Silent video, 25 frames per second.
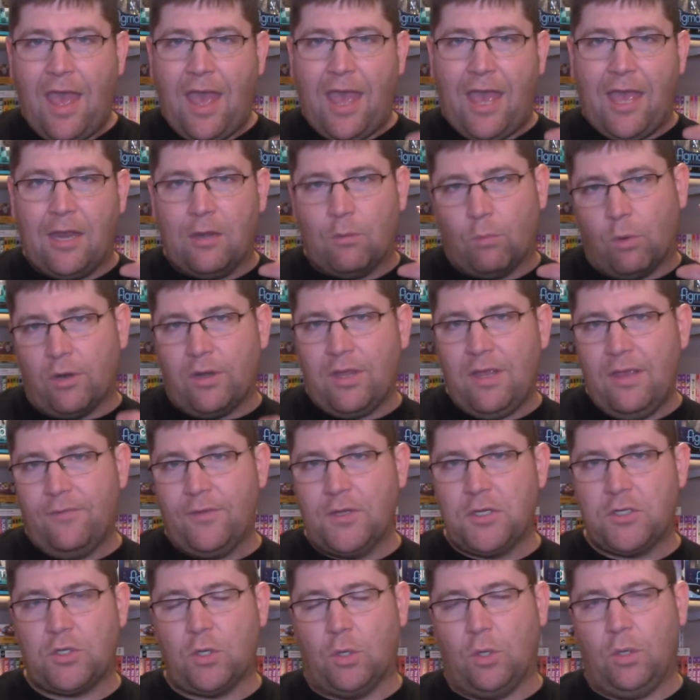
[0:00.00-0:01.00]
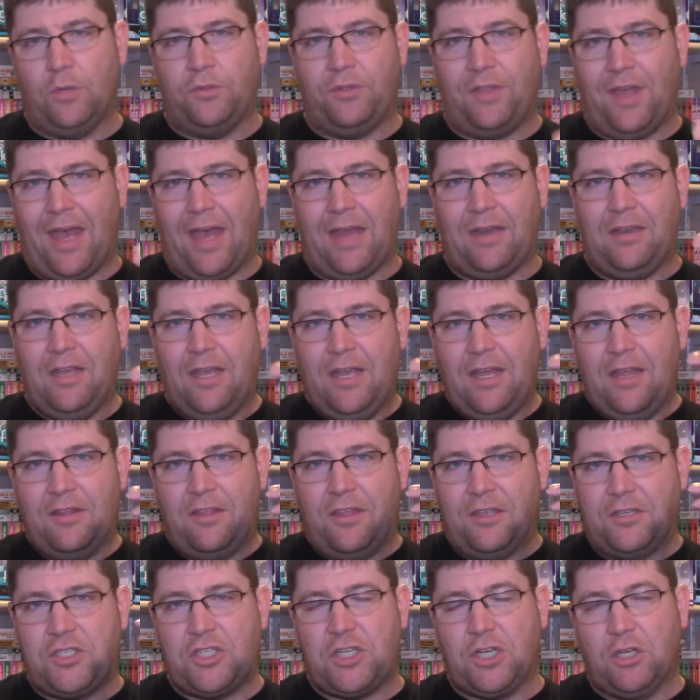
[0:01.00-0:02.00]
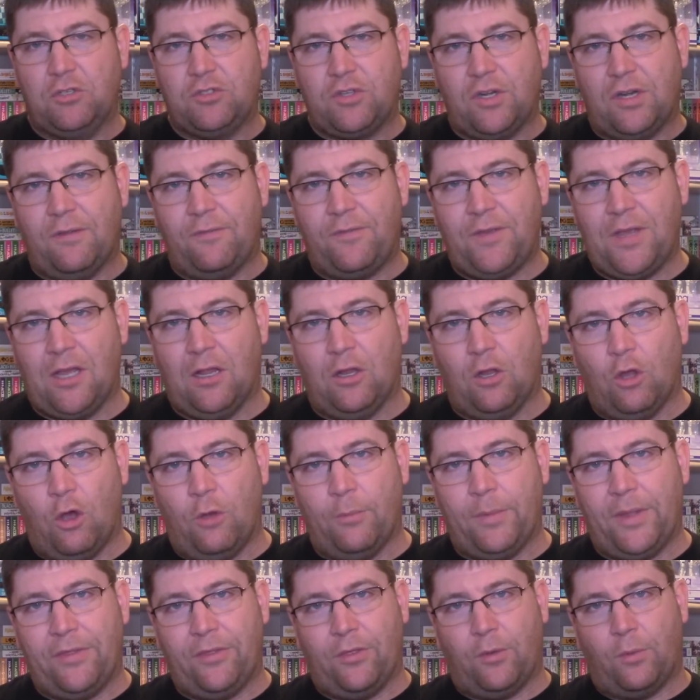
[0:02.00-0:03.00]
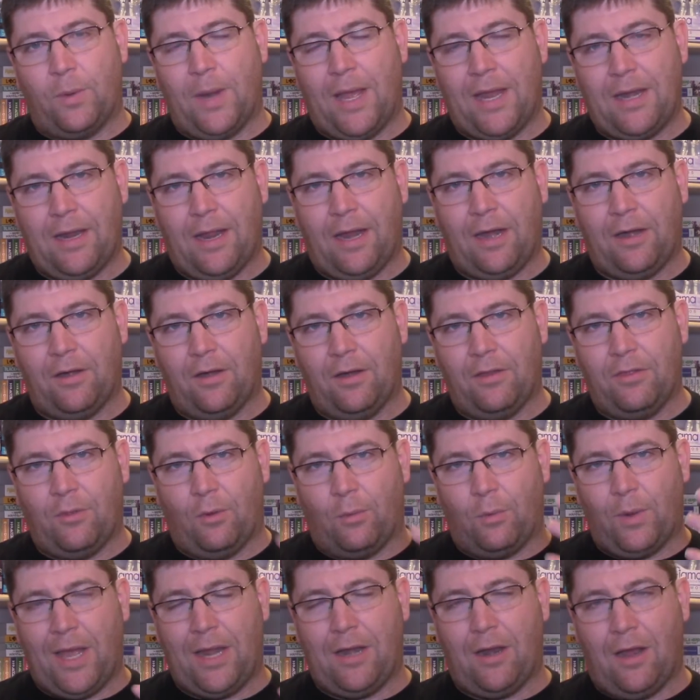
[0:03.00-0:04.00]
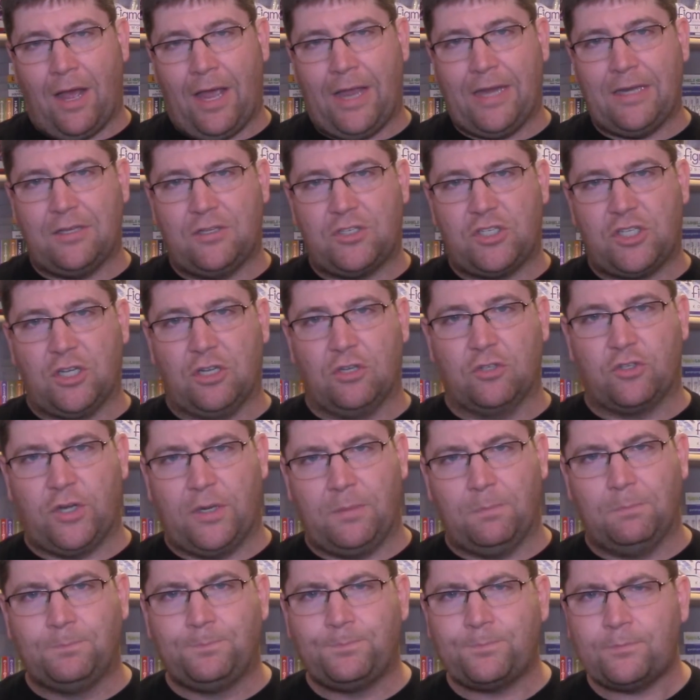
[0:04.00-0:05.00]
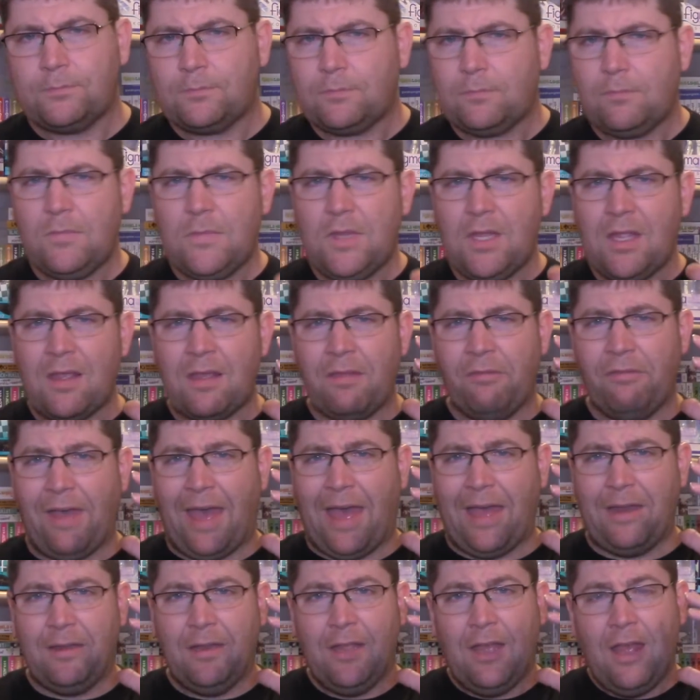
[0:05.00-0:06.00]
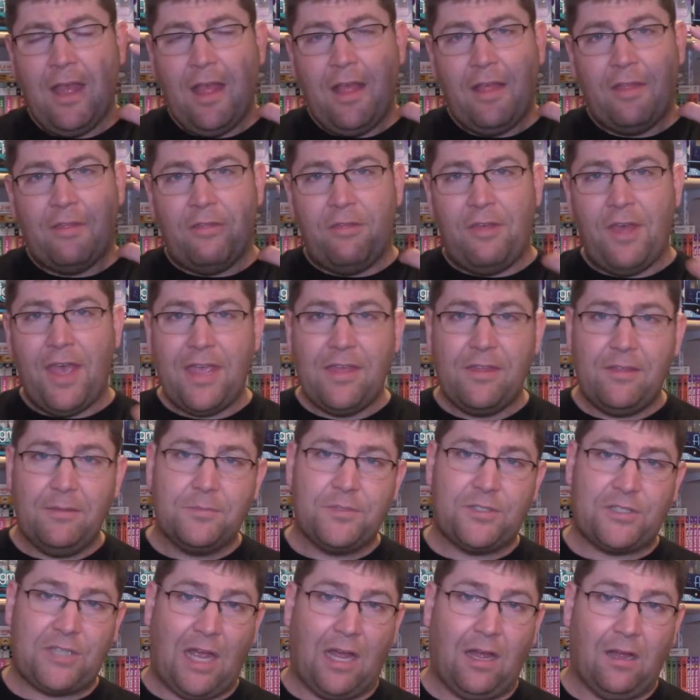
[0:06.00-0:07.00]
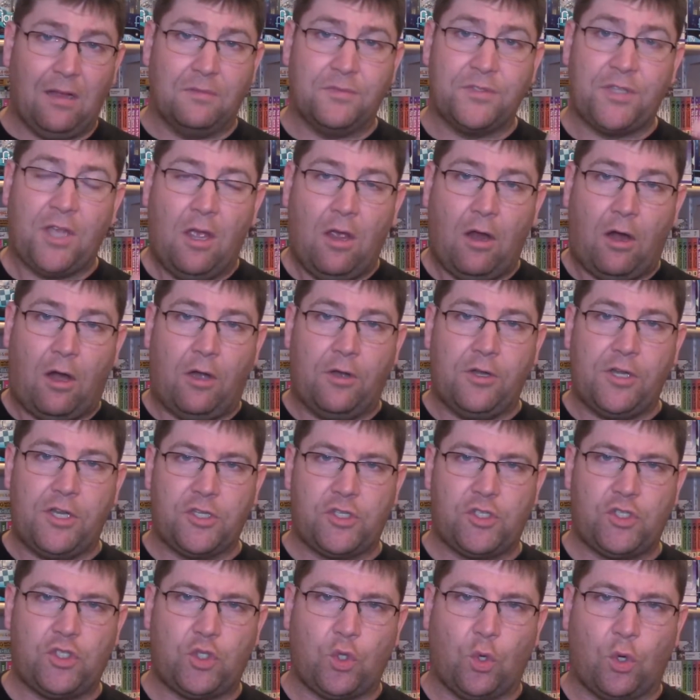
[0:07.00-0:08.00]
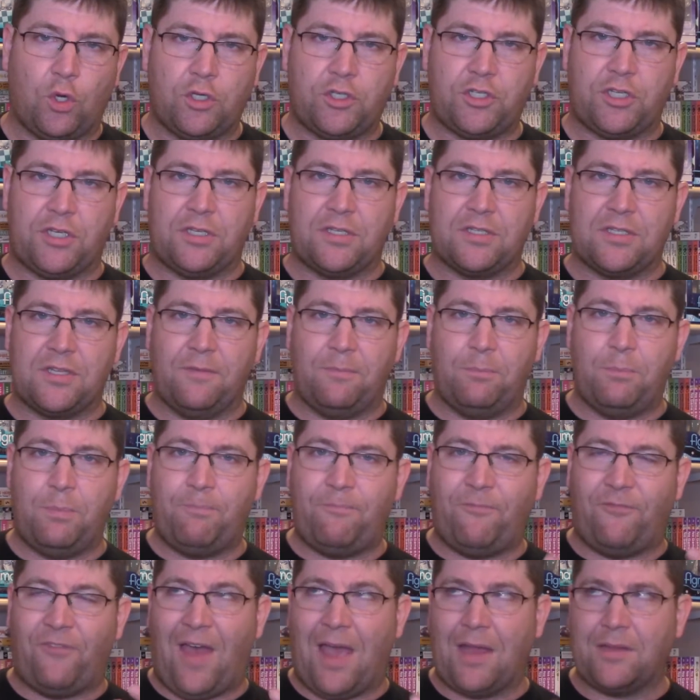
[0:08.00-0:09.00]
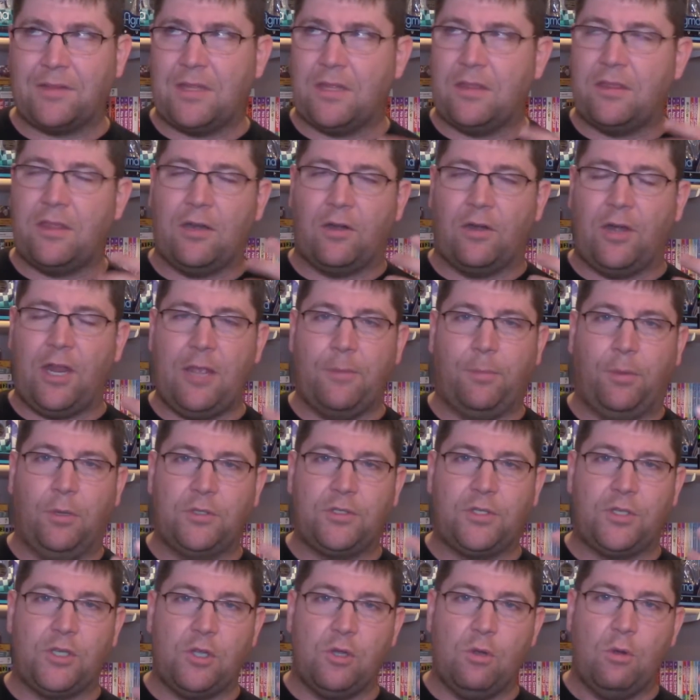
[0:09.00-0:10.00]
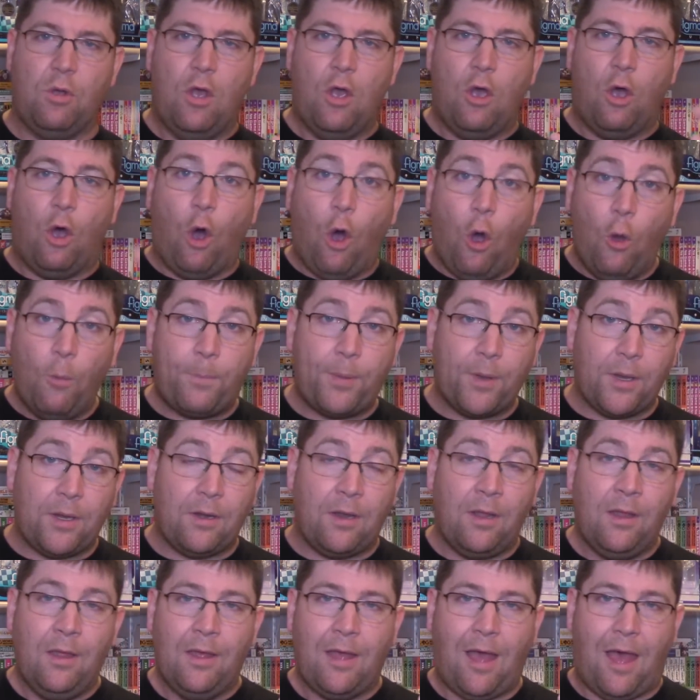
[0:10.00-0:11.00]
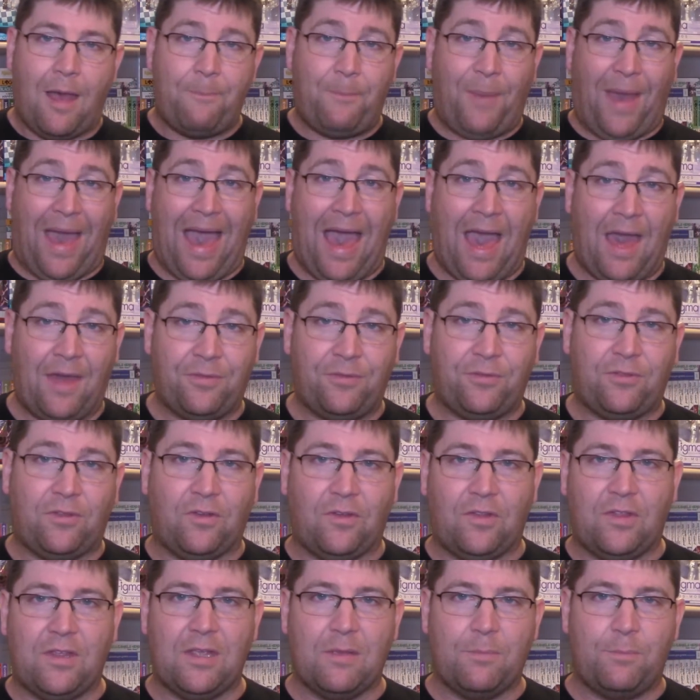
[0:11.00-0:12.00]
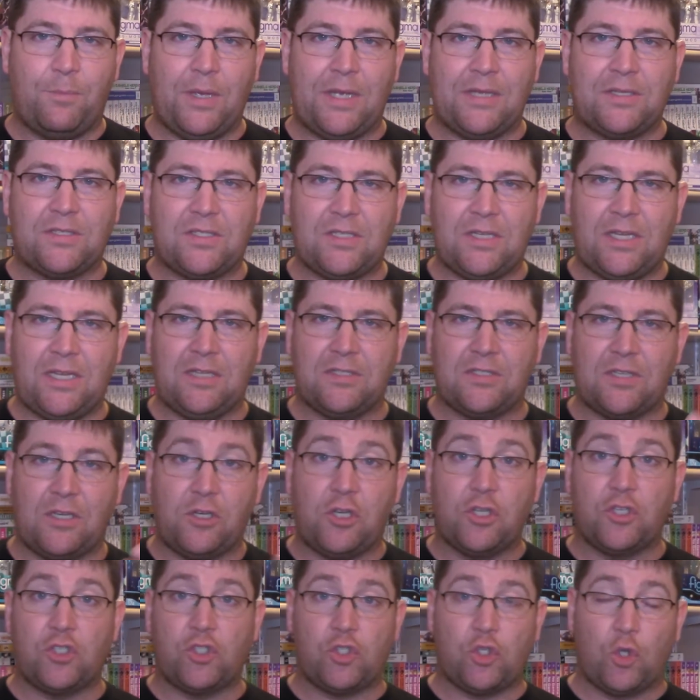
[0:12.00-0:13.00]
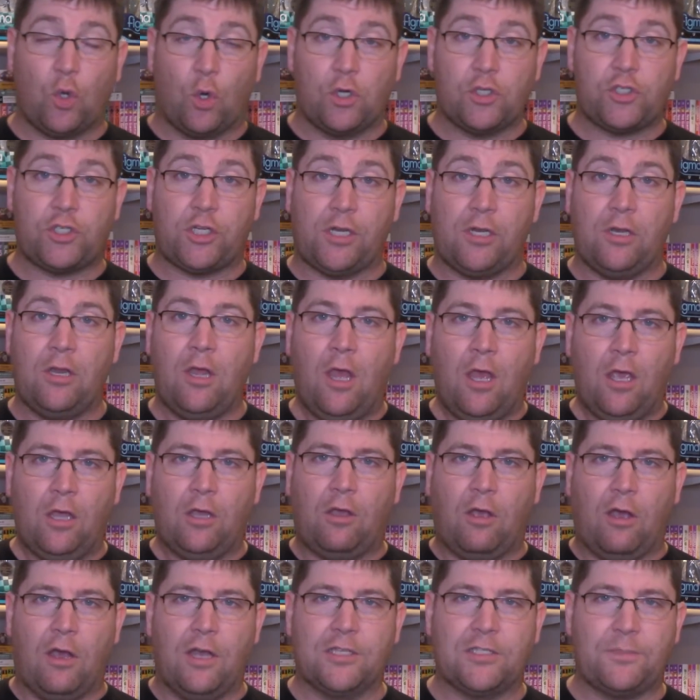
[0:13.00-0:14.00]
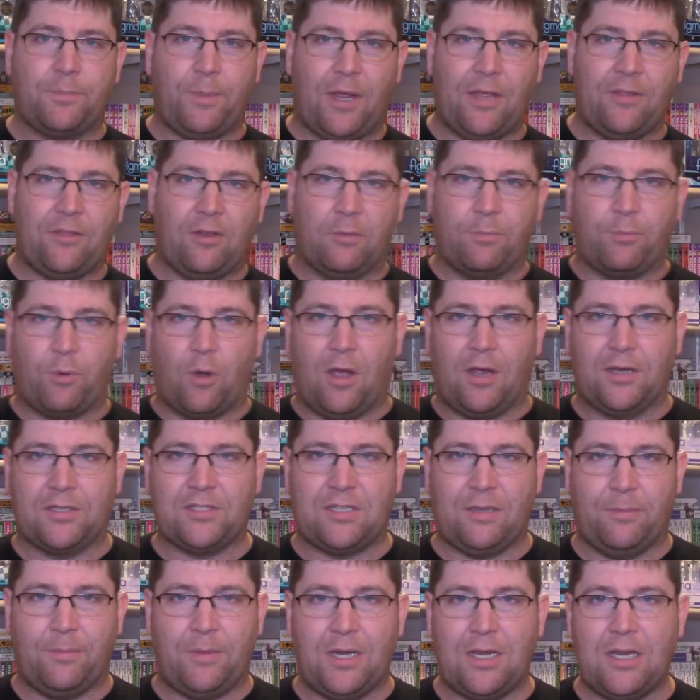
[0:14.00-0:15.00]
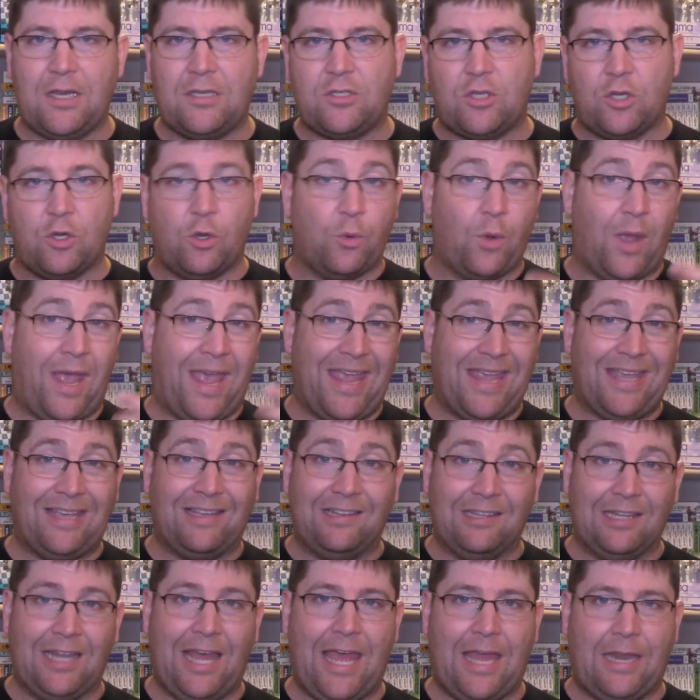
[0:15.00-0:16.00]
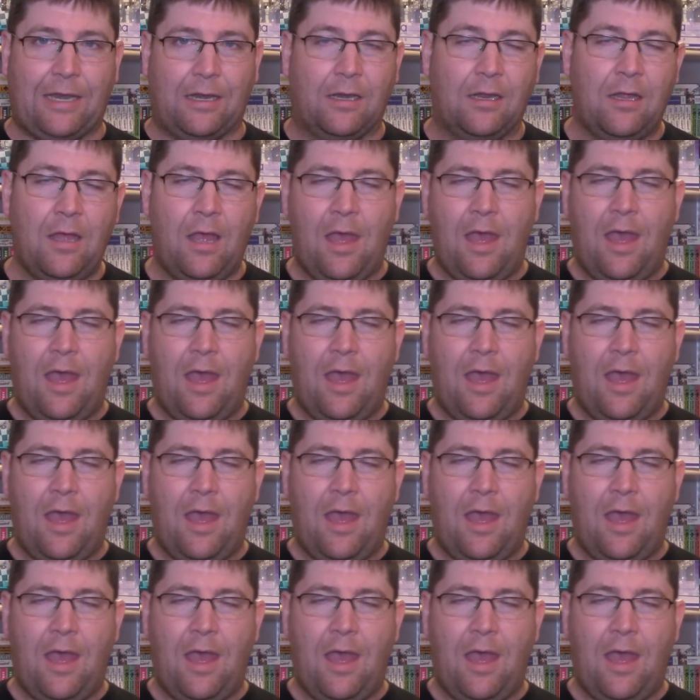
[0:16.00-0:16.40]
And we're even told that the children of ill omen, the red air, the red-eyed children, that they themselves are distortions. The fact that they're able to open a path to the abyss is a distortion caused by their proximity to a Glenn.